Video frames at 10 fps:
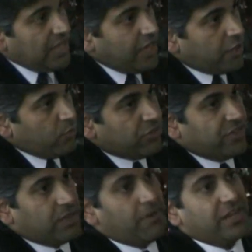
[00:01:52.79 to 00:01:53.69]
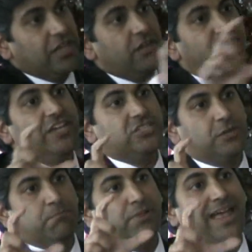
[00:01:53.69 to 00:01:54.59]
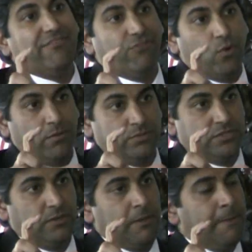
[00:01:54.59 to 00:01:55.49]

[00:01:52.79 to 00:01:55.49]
how do we think about innovation platforms